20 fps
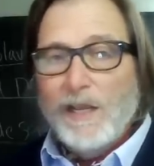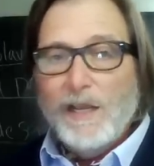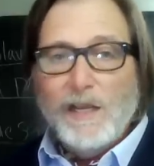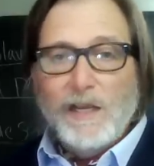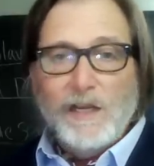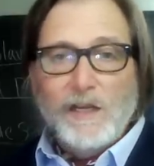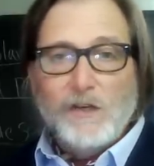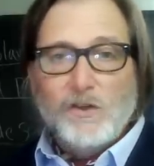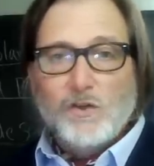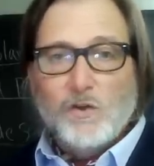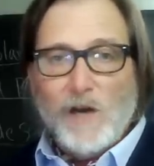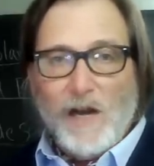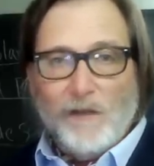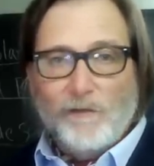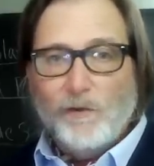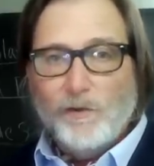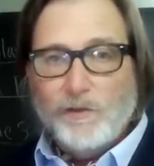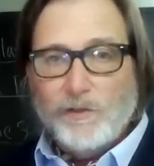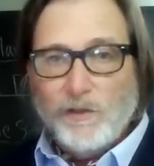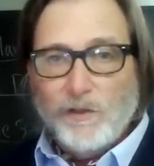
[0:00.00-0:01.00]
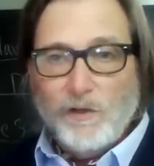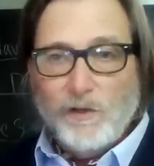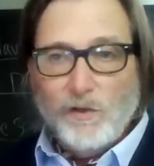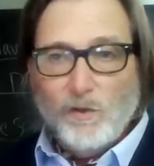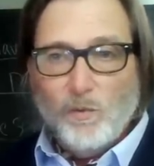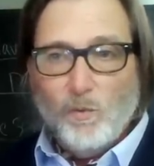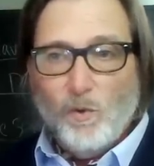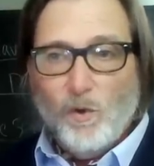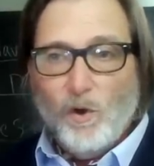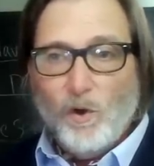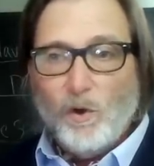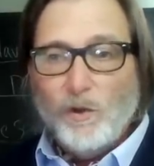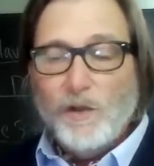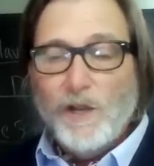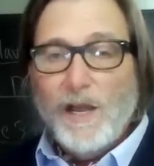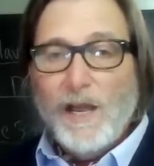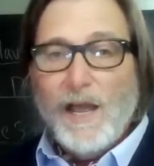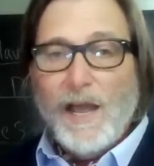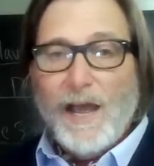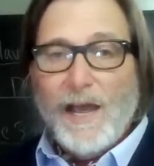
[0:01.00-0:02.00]
He traveled to the New World
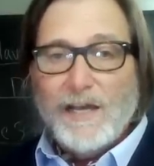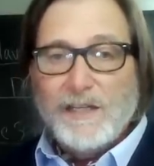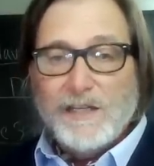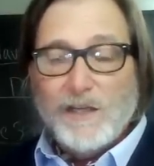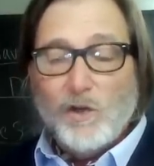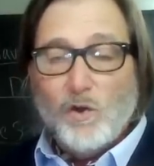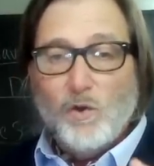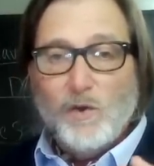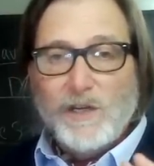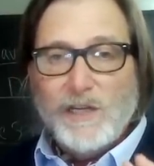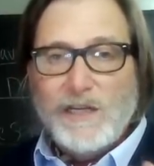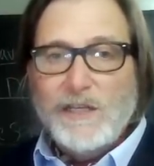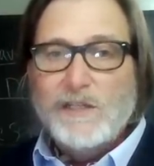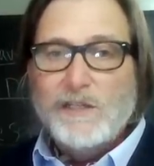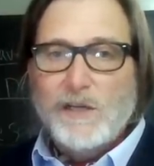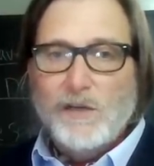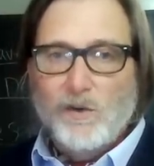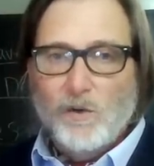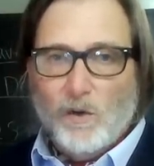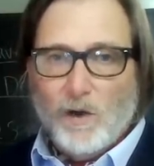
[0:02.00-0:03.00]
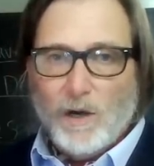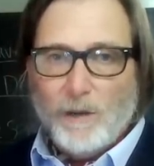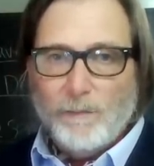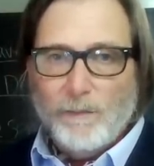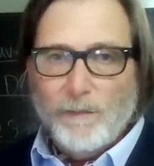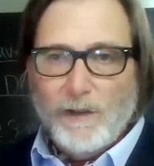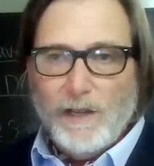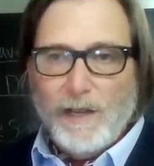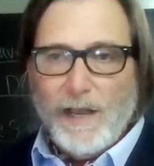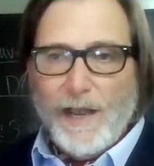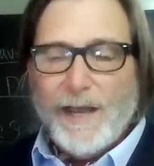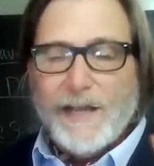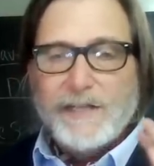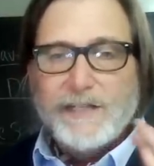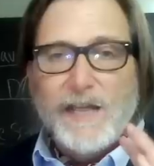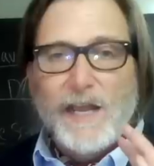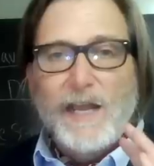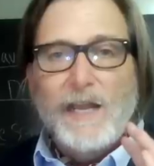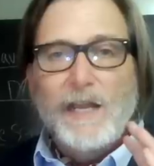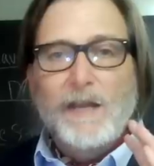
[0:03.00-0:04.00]
as a conquistador,
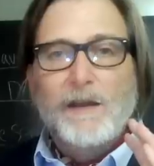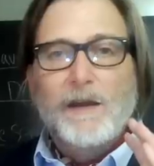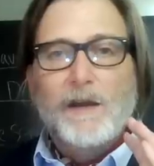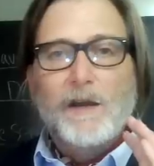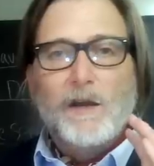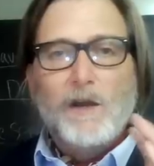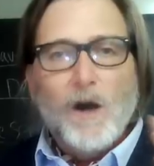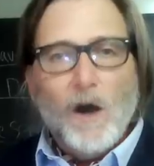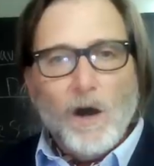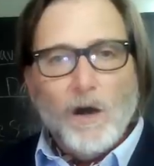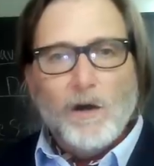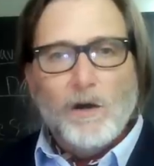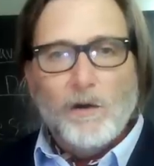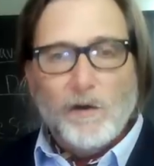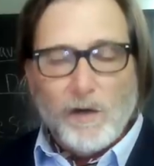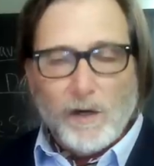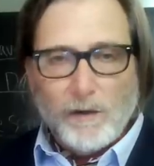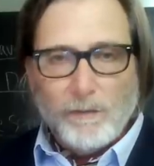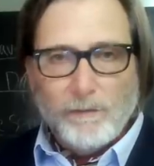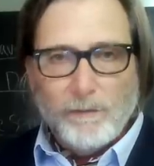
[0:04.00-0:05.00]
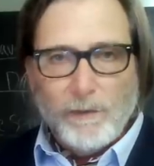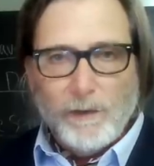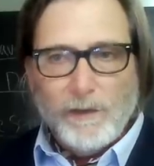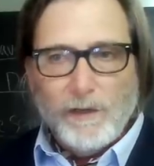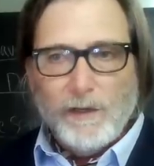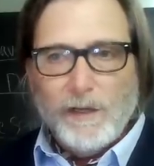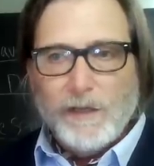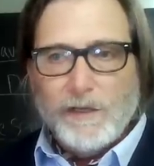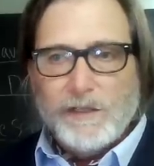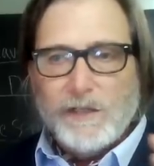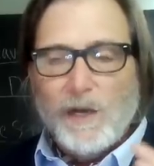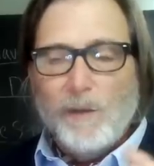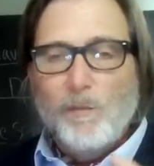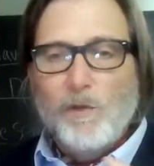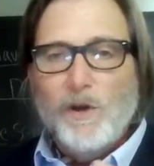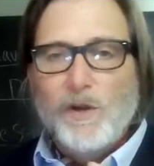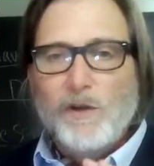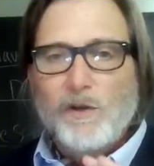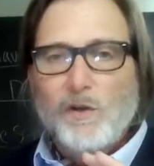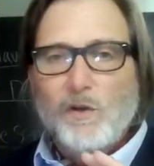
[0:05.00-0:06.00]
as a conqueror,
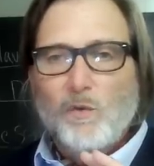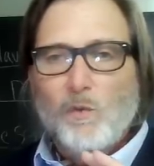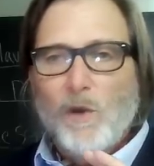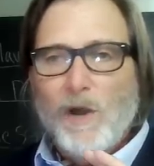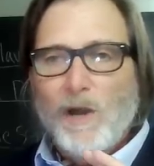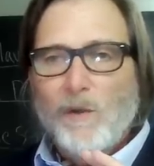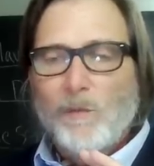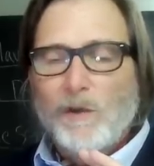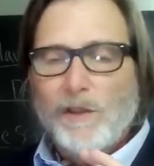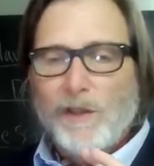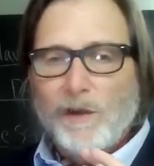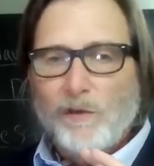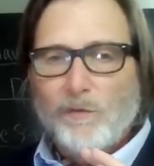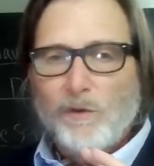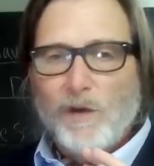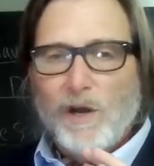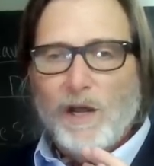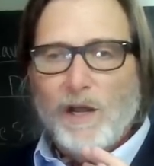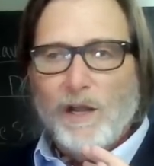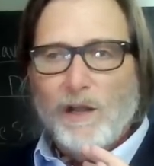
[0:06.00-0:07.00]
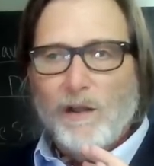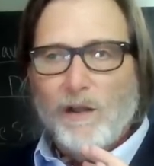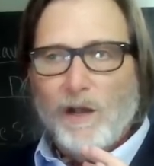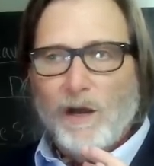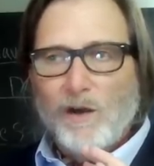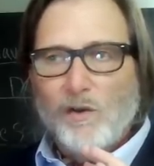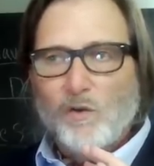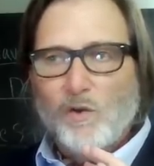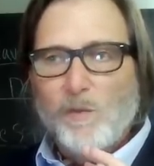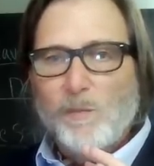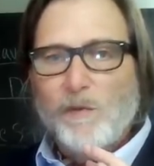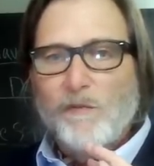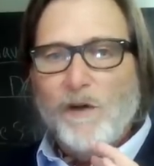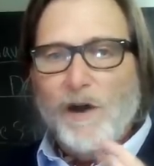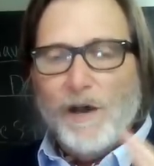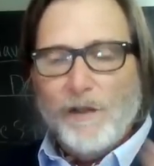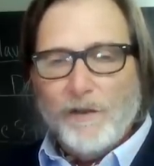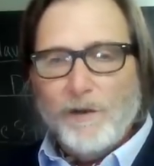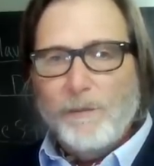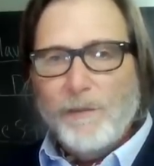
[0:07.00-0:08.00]
someone who went with a group of
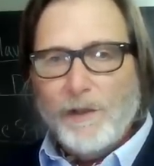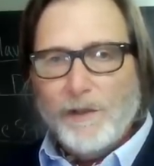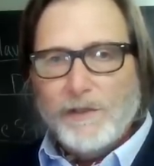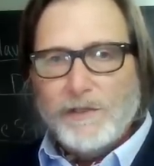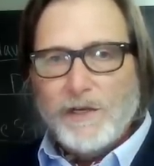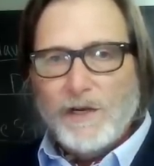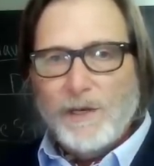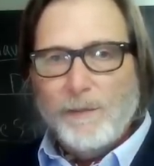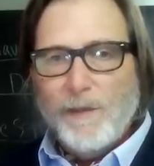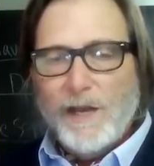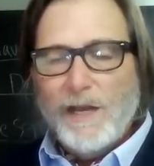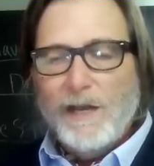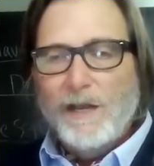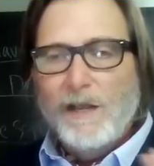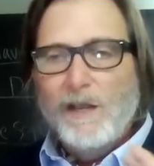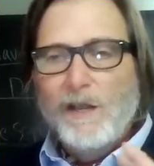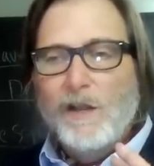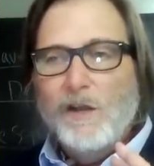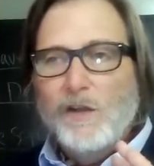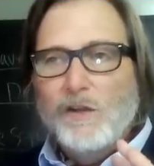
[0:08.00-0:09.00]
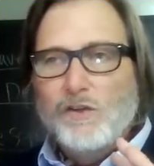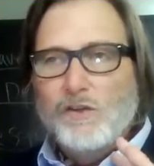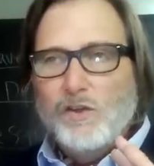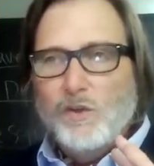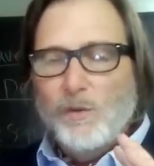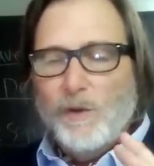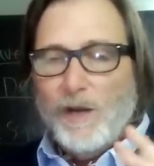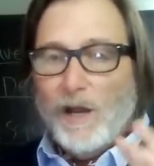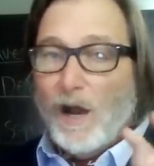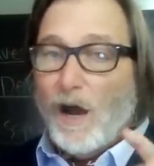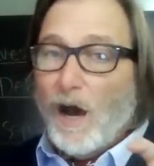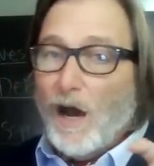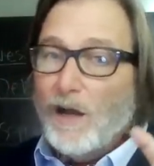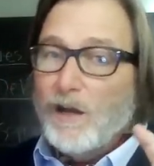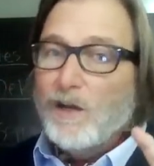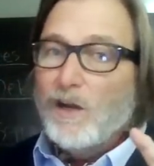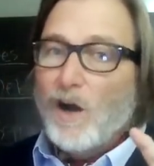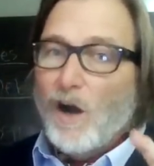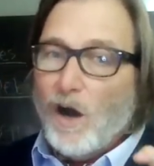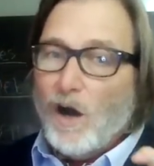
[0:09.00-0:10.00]
other military men to an
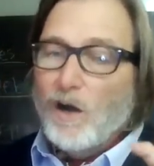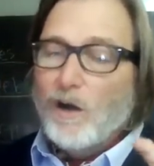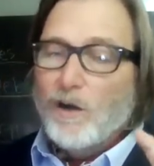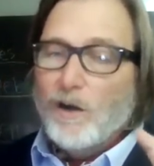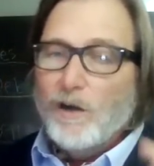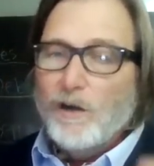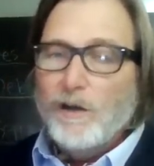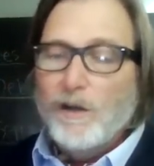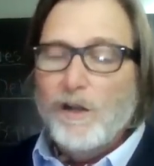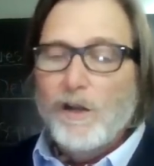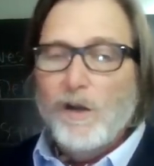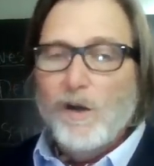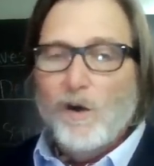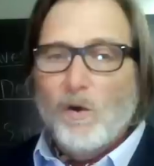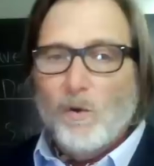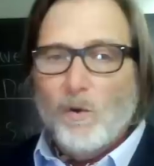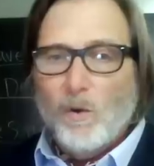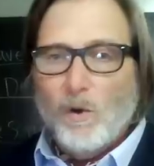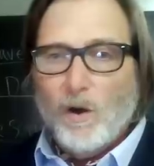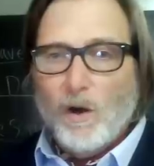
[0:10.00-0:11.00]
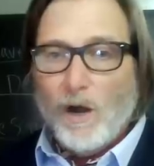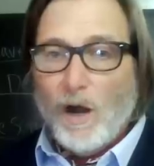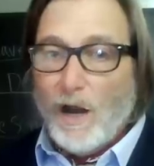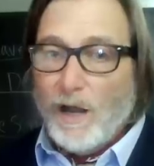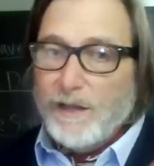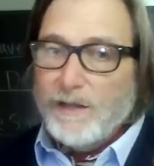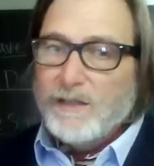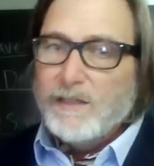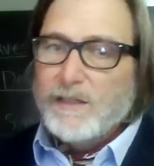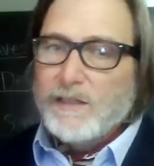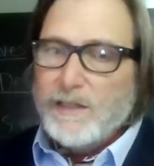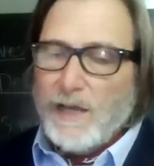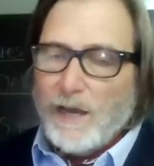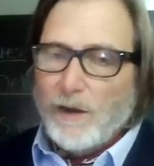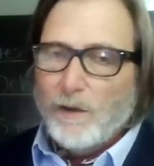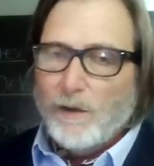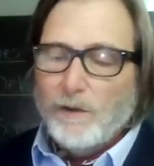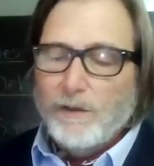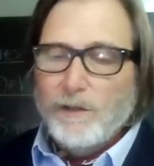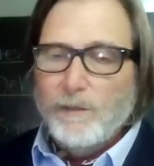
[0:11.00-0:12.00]
unconquered or
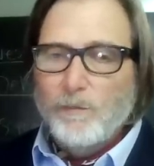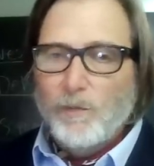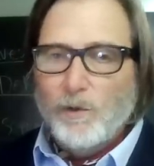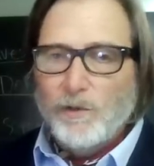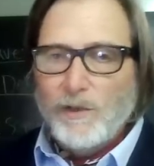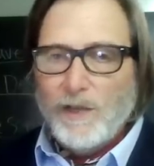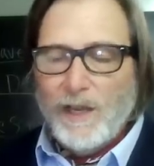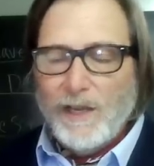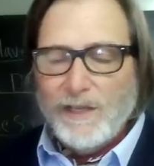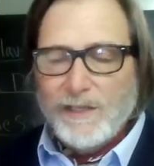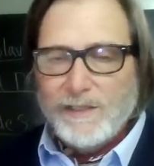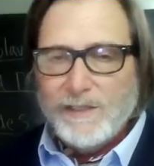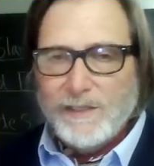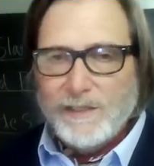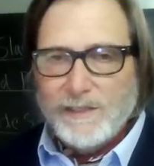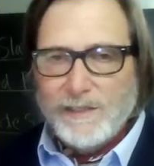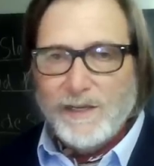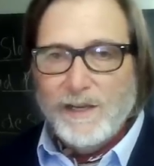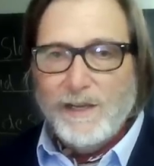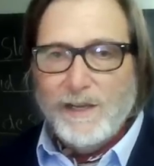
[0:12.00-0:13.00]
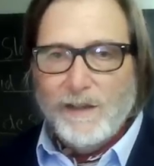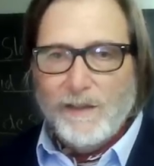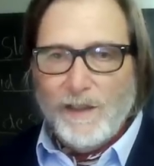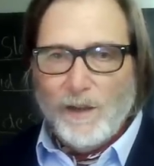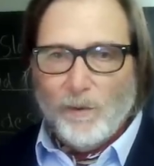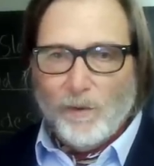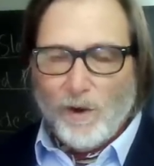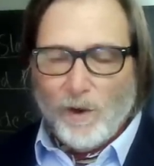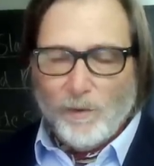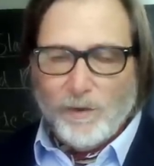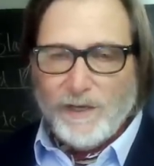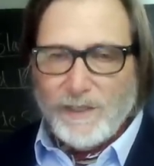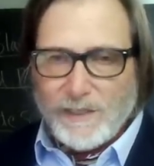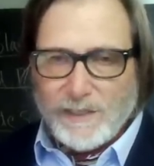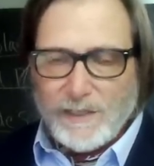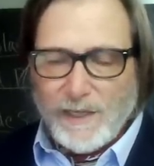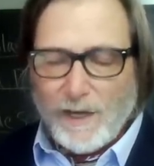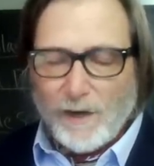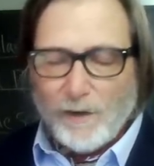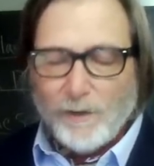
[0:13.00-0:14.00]
unsettled, in both cases they were already
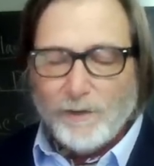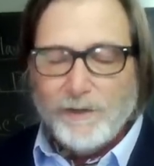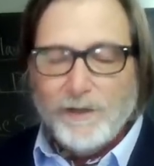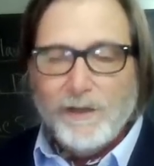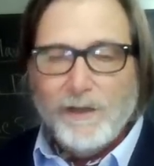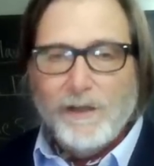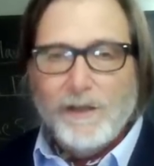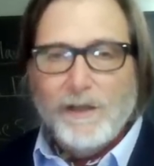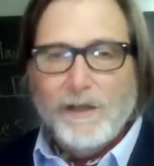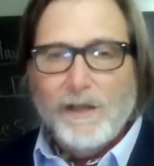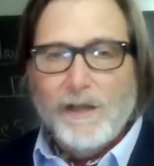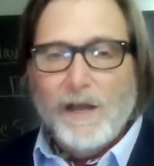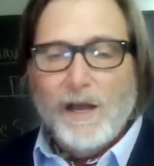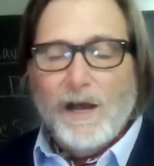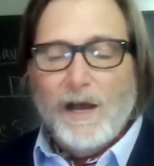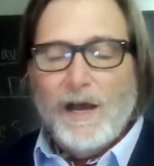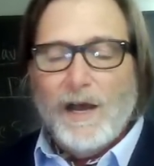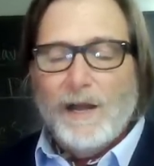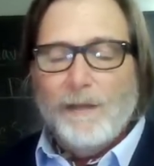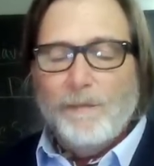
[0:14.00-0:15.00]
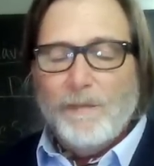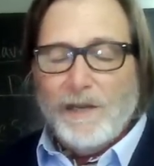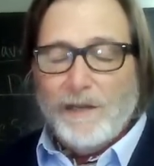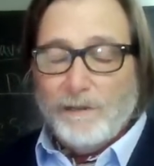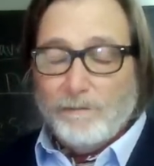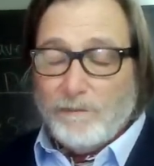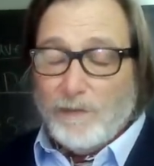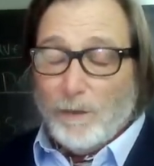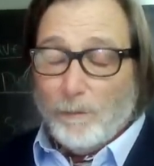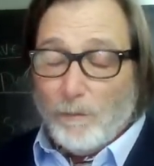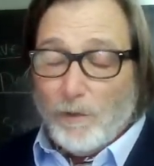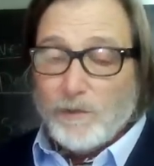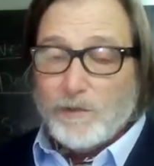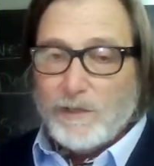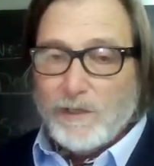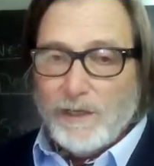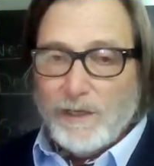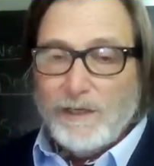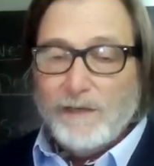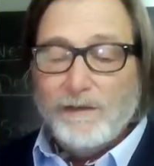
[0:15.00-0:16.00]
settled,
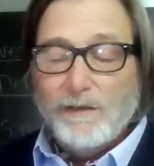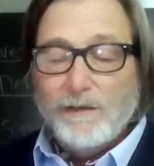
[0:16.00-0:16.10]
mostly,